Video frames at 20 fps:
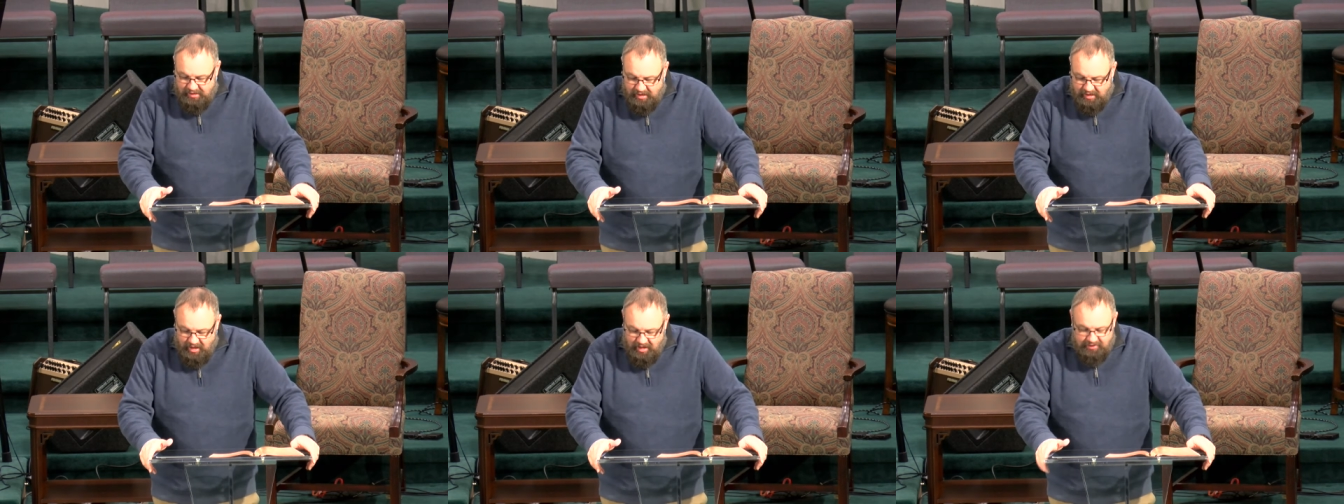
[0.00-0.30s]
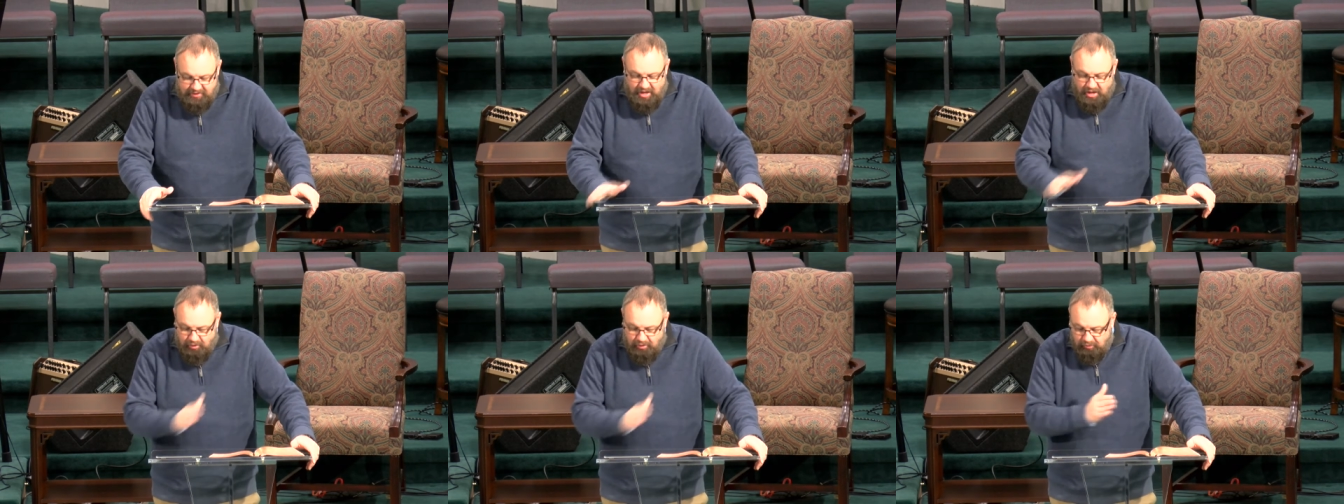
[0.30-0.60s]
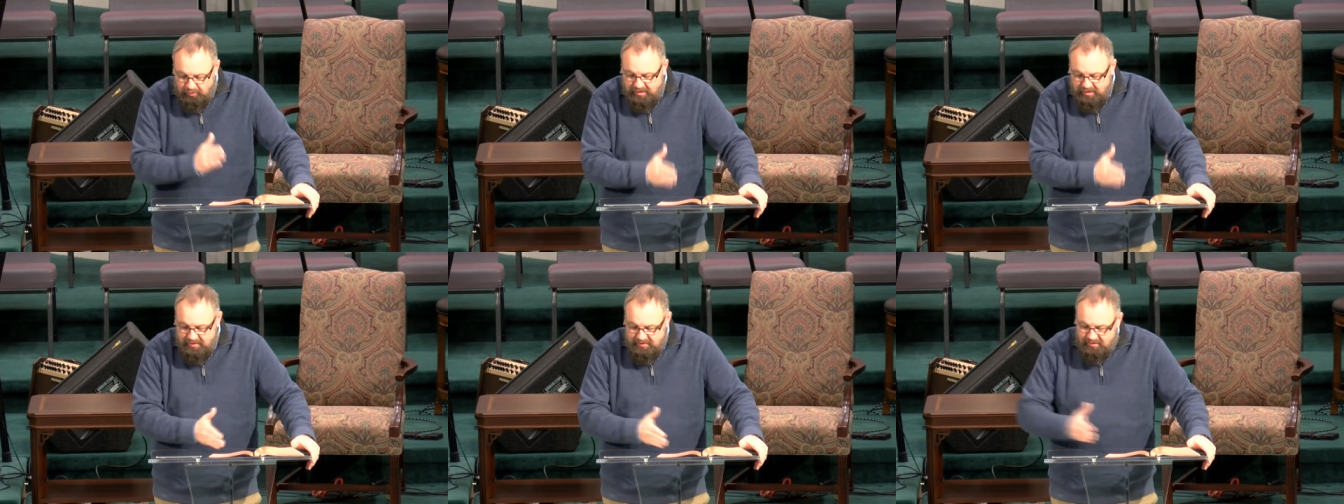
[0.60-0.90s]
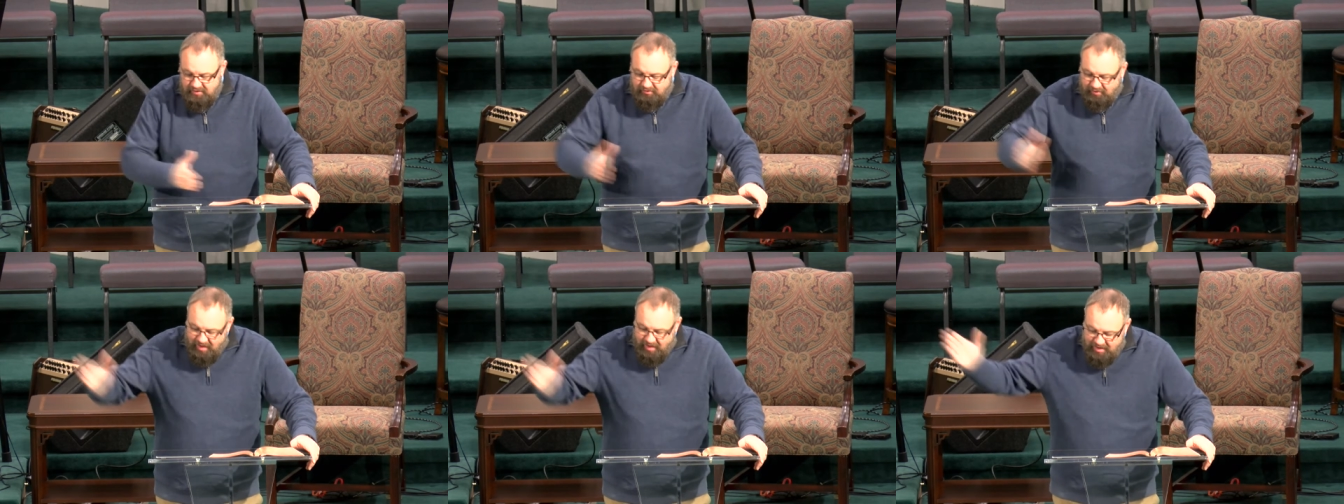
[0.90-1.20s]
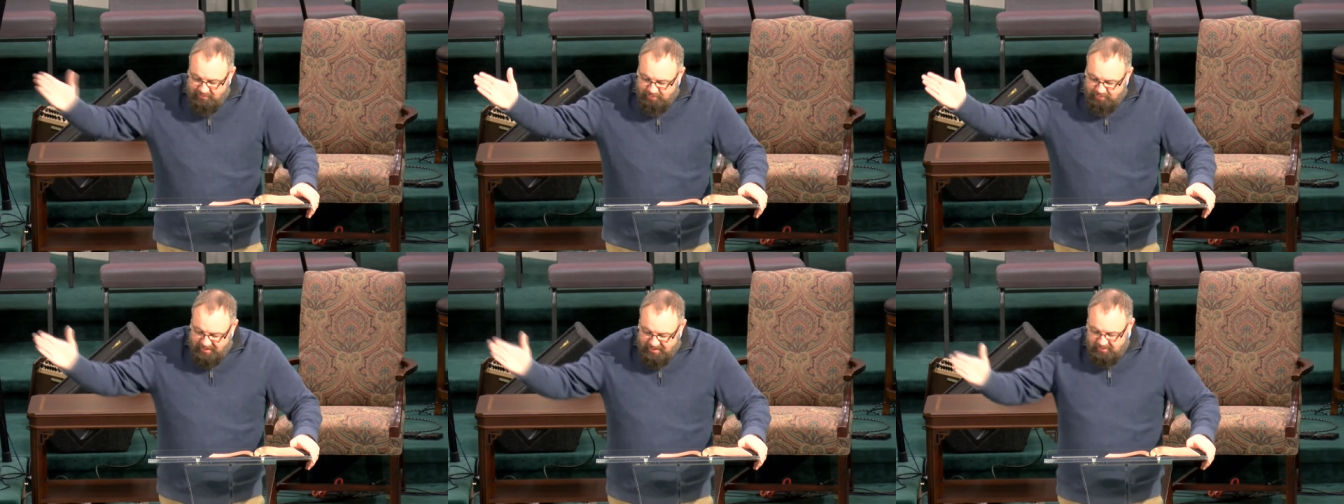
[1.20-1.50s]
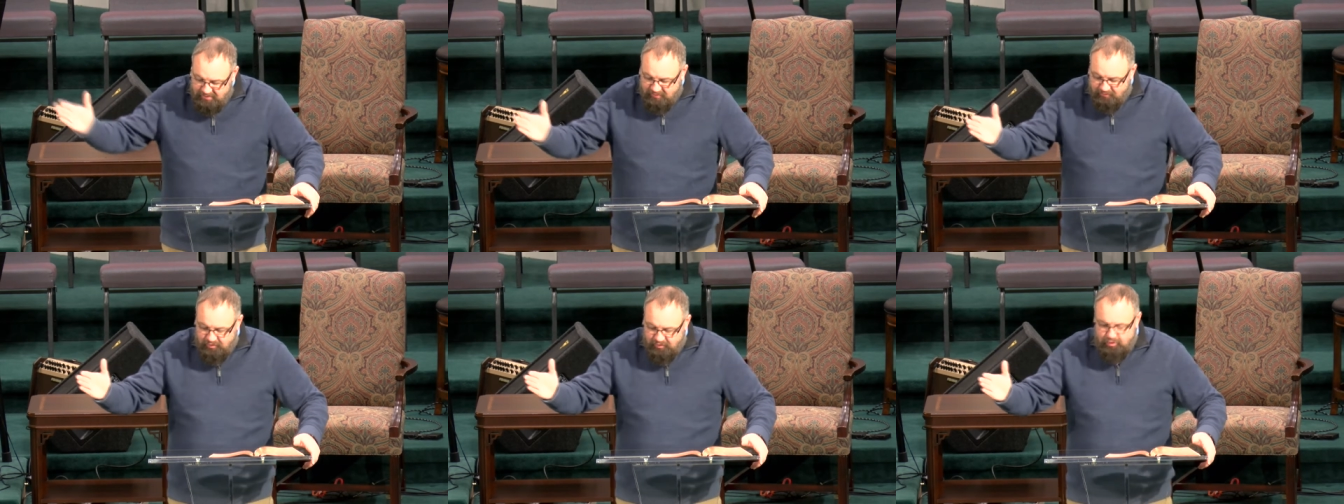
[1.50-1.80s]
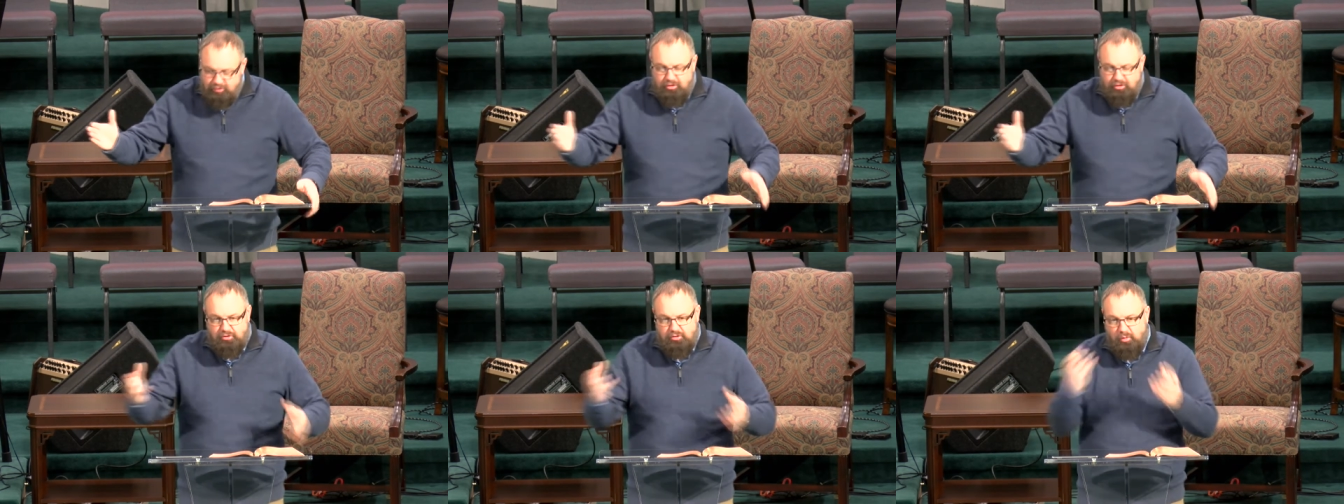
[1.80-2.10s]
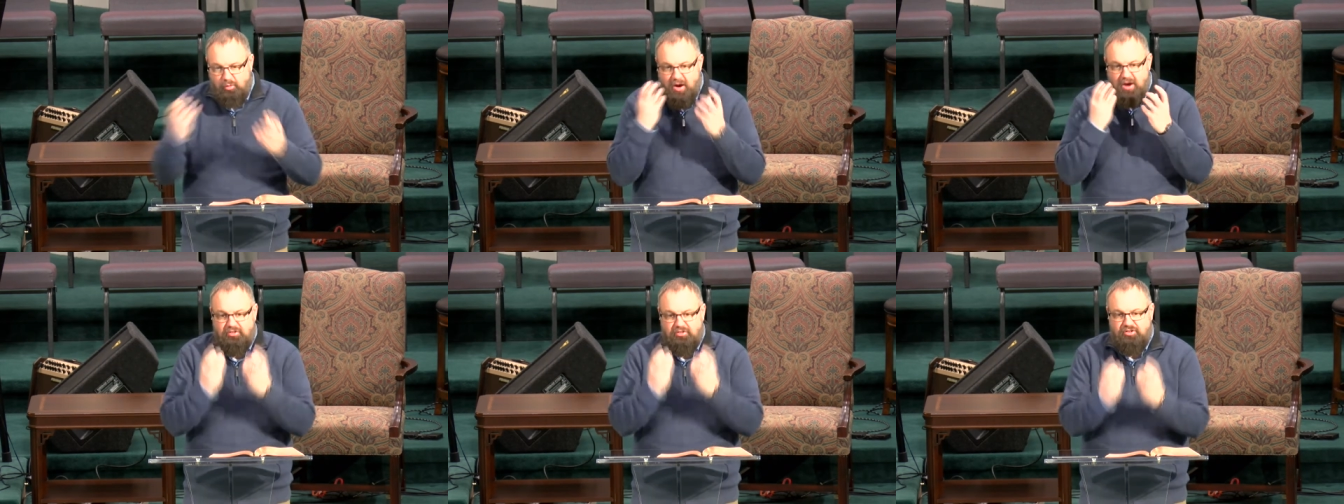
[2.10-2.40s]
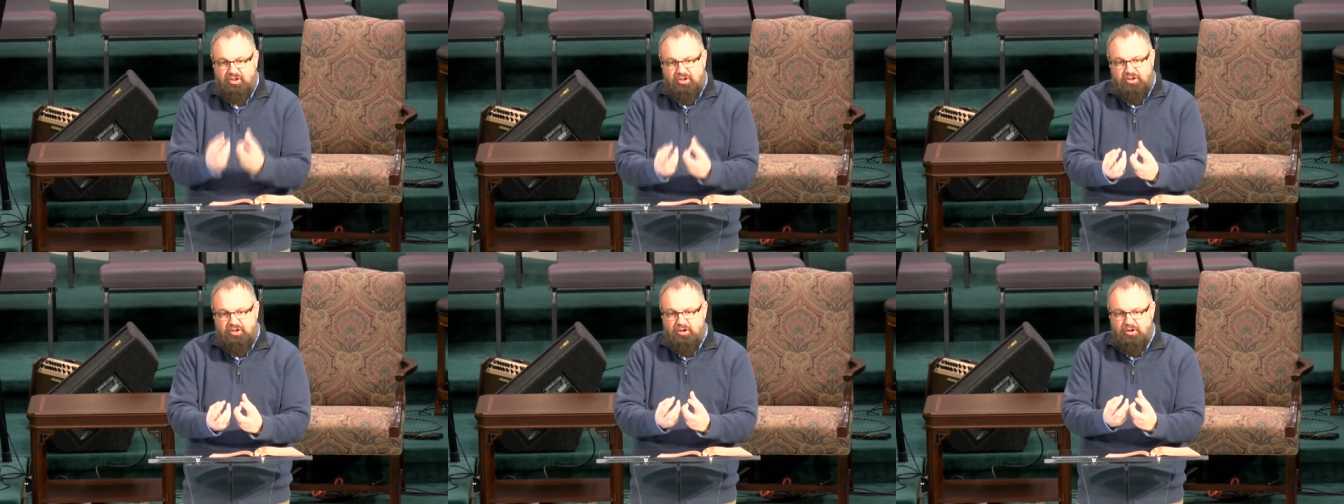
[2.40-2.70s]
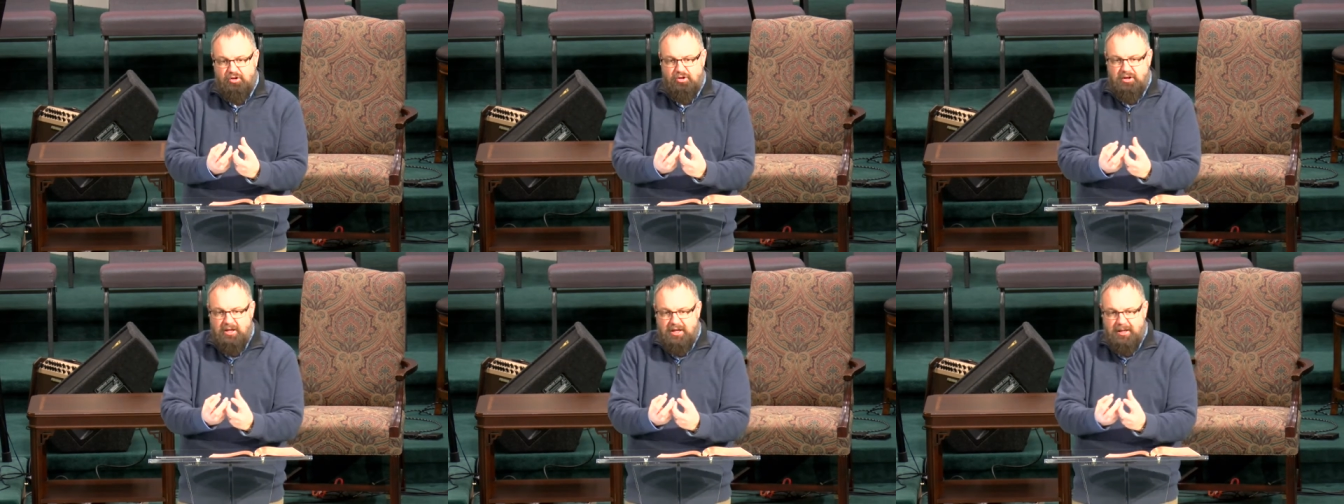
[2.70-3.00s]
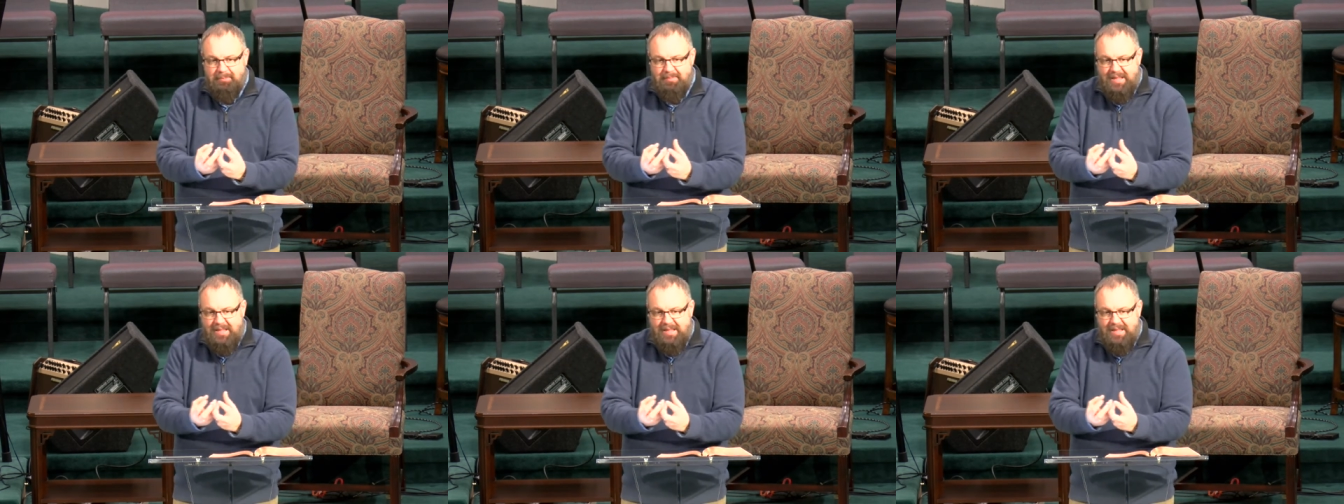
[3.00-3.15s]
uh, not only in this life, but in the future, to our security